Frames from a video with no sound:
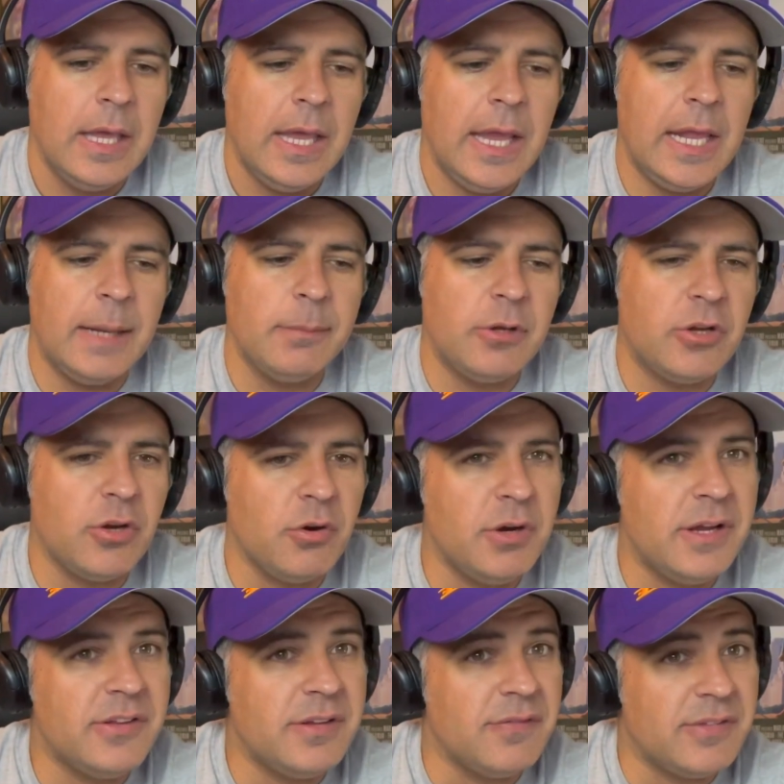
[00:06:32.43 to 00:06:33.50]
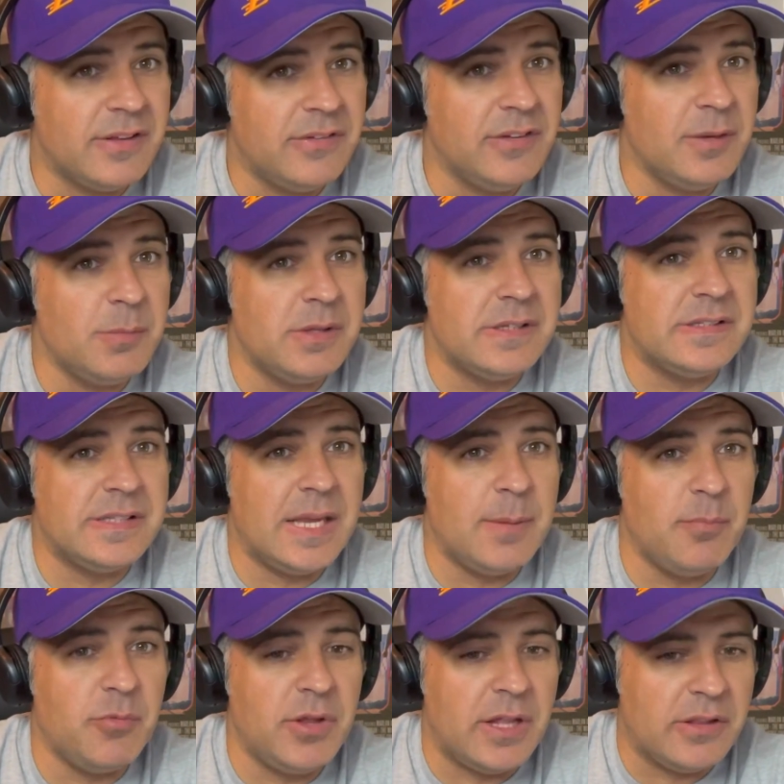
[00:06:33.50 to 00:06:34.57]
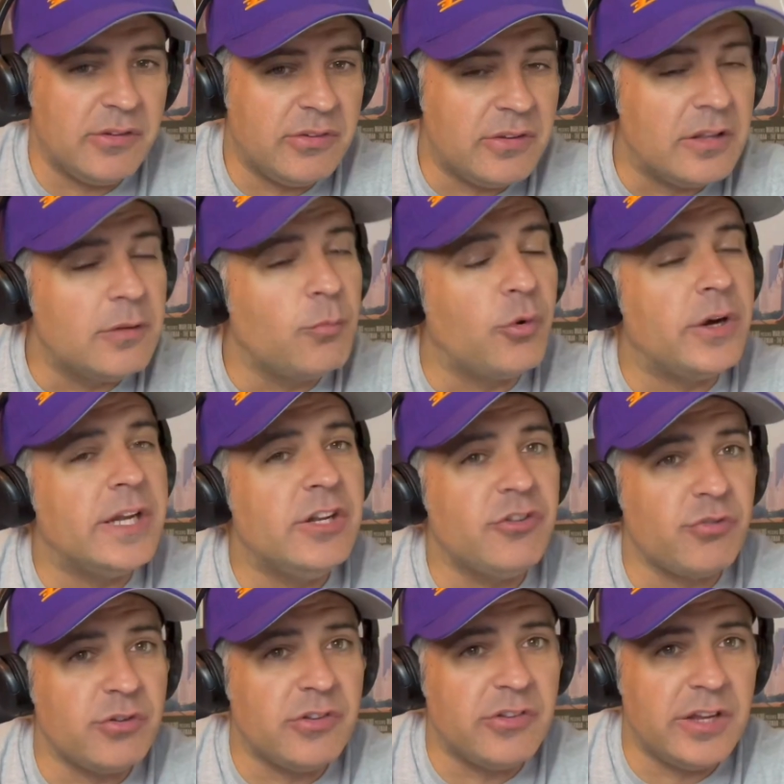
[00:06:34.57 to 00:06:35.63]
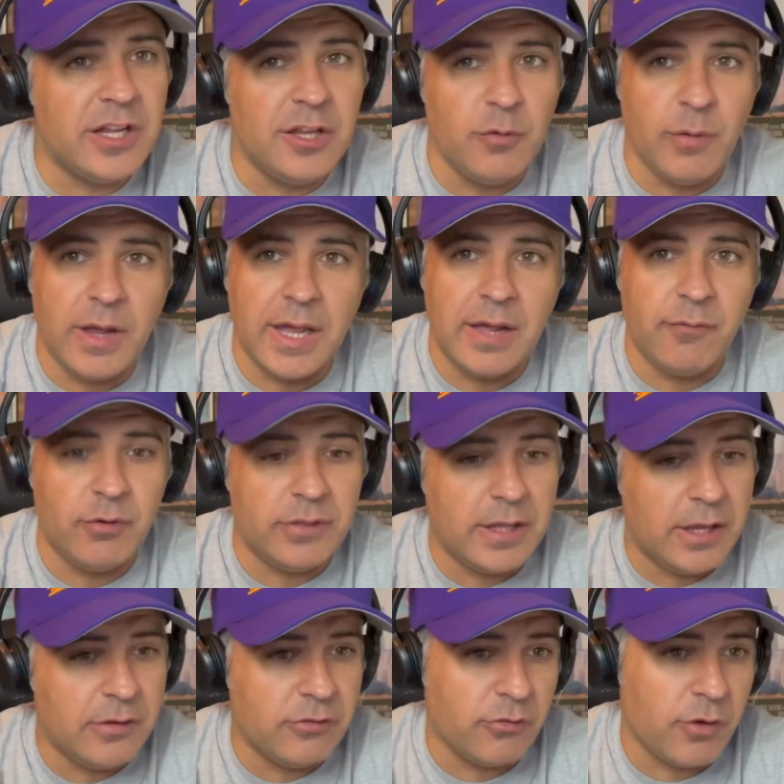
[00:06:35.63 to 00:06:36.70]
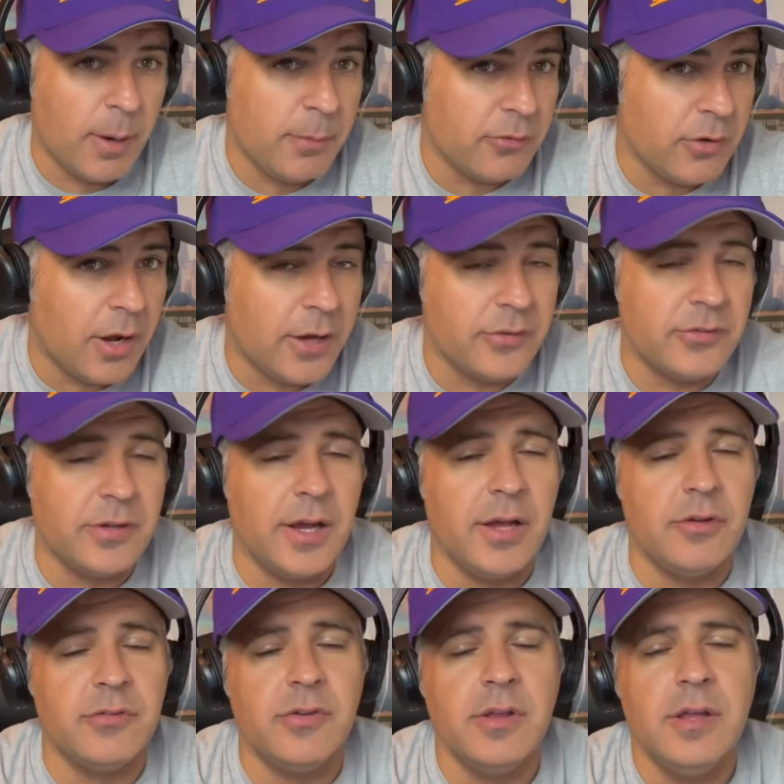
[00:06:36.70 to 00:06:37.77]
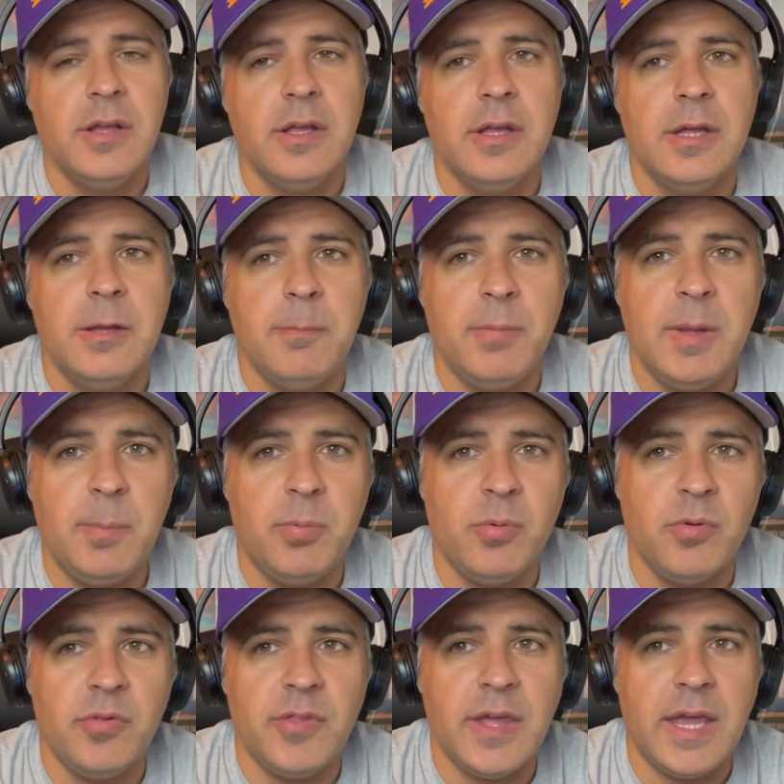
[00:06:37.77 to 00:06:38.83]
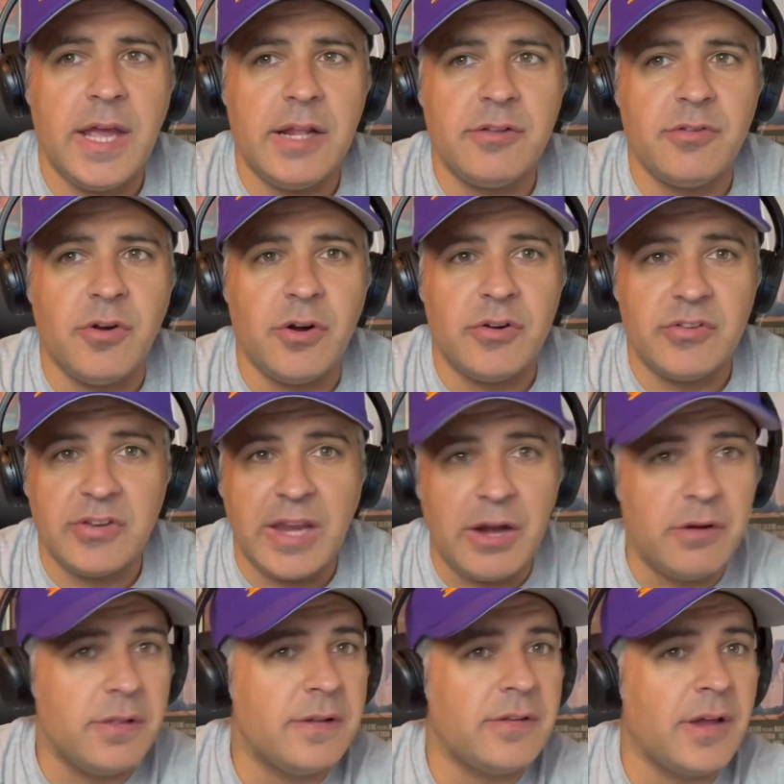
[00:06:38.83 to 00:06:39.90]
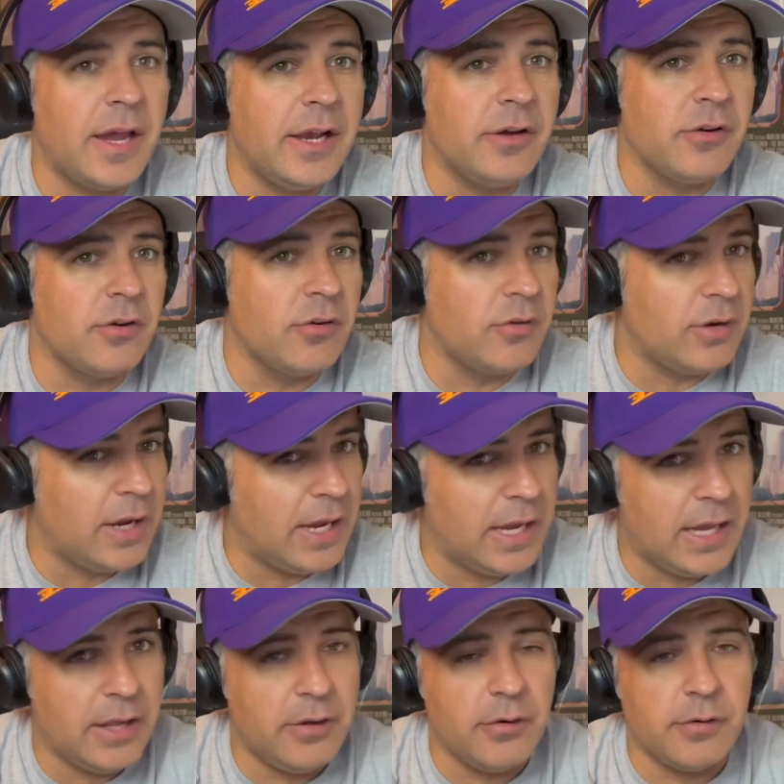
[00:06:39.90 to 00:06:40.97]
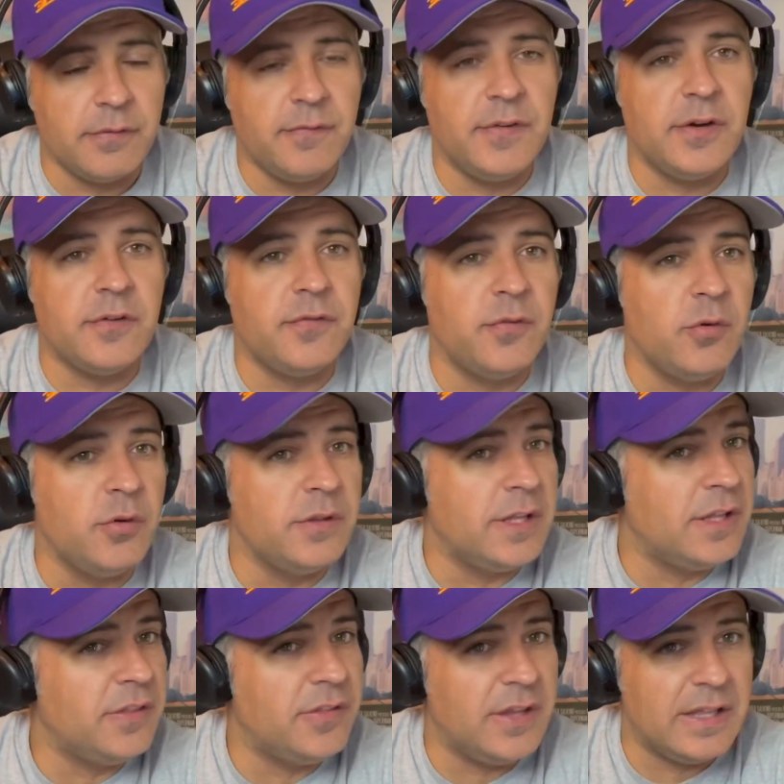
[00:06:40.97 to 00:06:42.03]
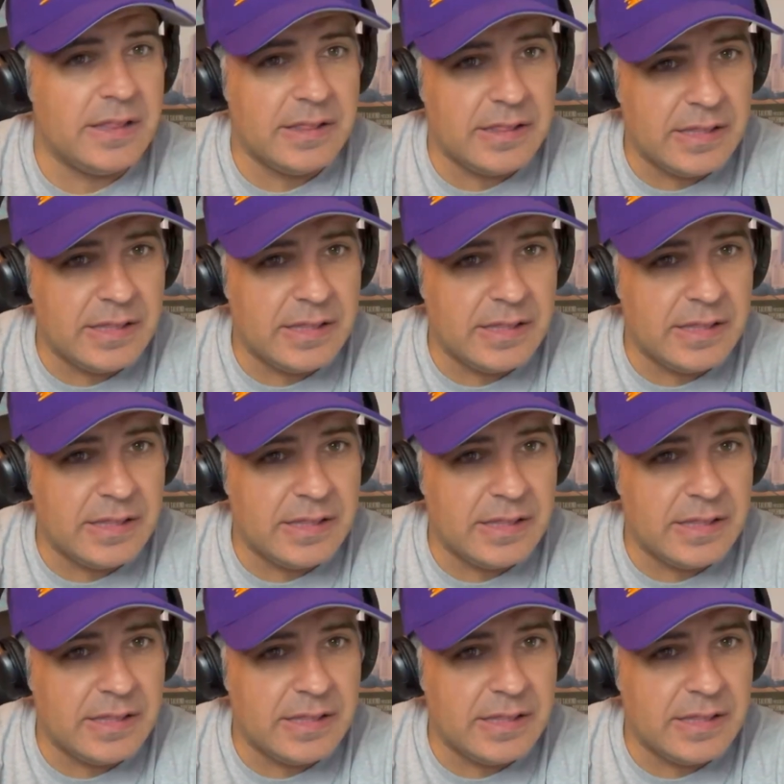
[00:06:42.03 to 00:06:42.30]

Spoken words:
And I'm curious if this is going to be the same thing. Now, this is a little more interesting. You have what they described as hostiles, people that are scared of the tiger and are fearful, and they think